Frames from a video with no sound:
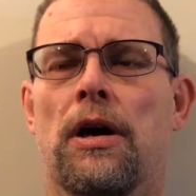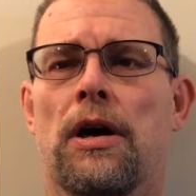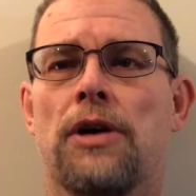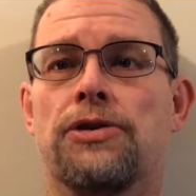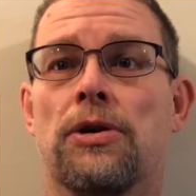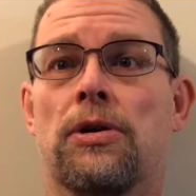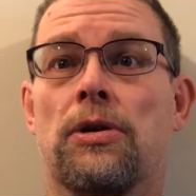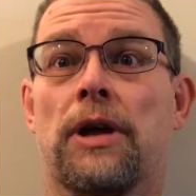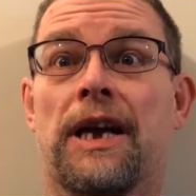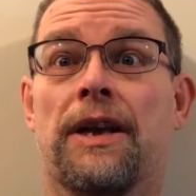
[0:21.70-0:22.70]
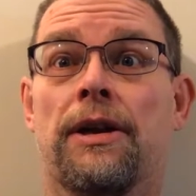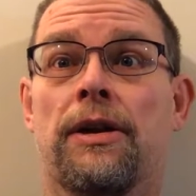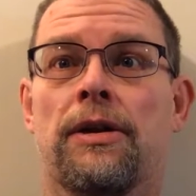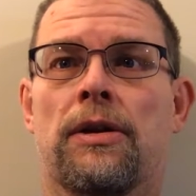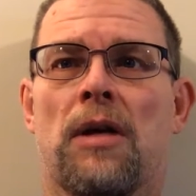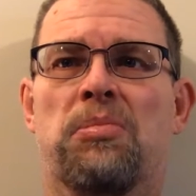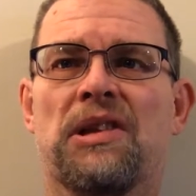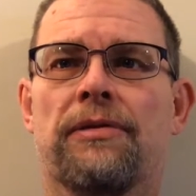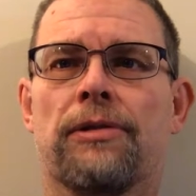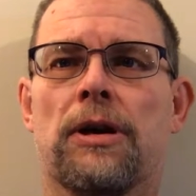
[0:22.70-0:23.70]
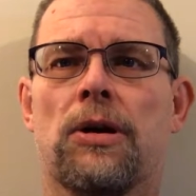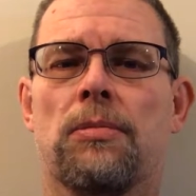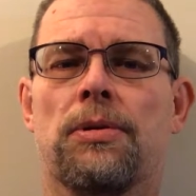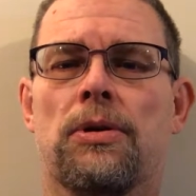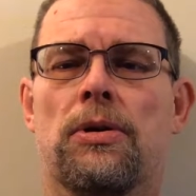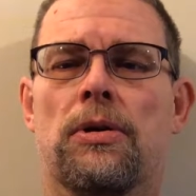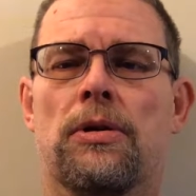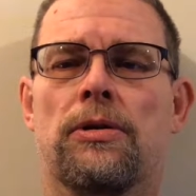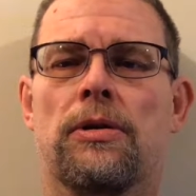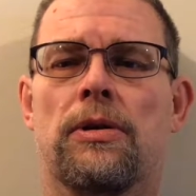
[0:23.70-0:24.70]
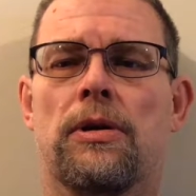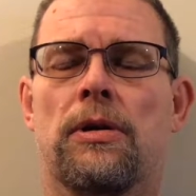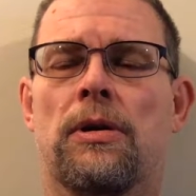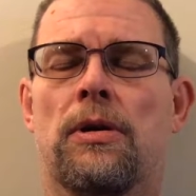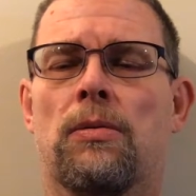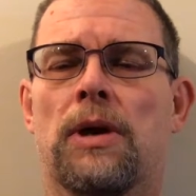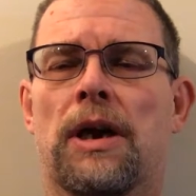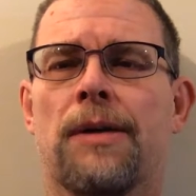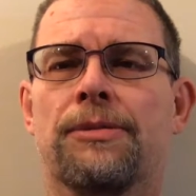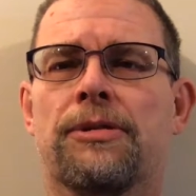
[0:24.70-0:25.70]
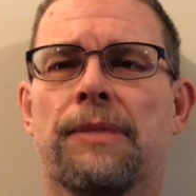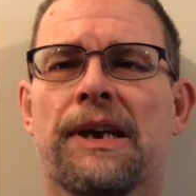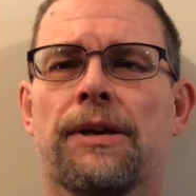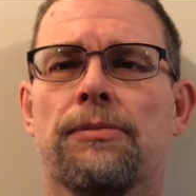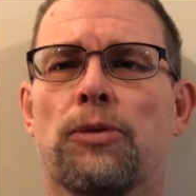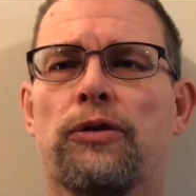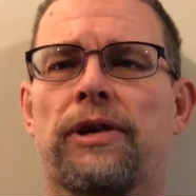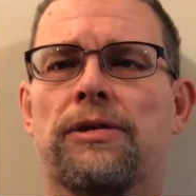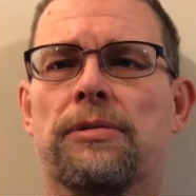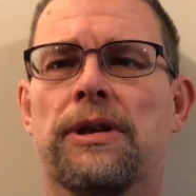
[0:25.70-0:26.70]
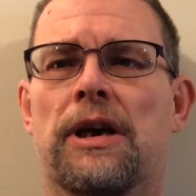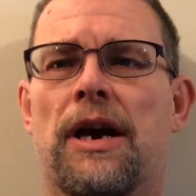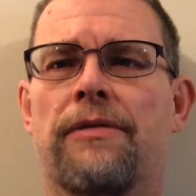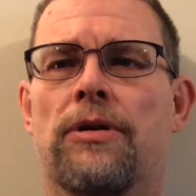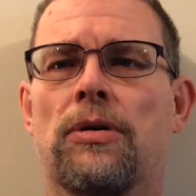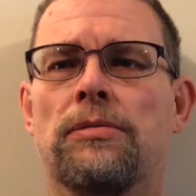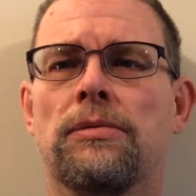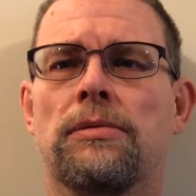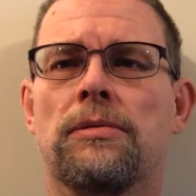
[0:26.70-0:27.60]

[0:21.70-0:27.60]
a journal, and a plea for help when it comes to making movies with the iPhone,